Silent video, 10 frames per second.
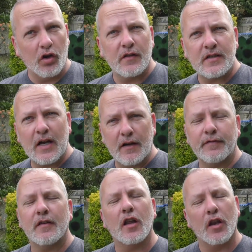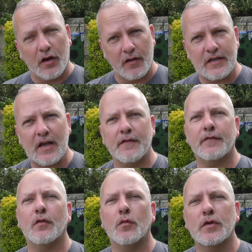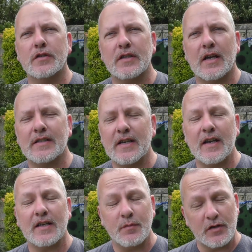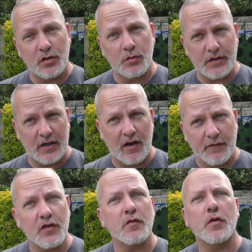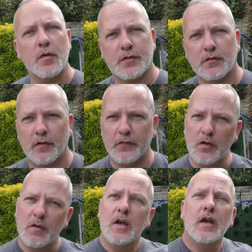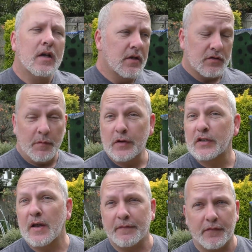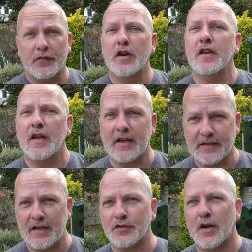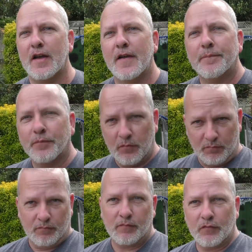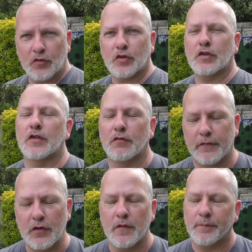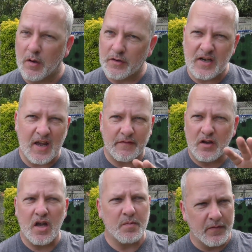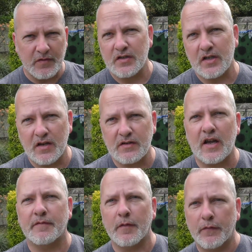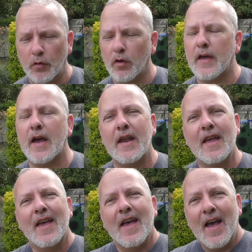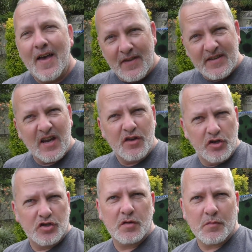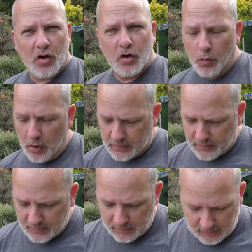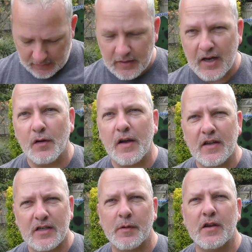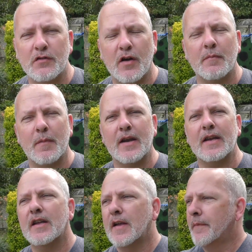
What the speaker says: a lot of stuff, a lot of the stuff was sent out to me to Ozito for the purpose of review. So I picked it up for free, etc. Did the review. Now I did have a heap of Ozito stuff before that, and that's how YouTube kind of works. You go out, you spend your own money,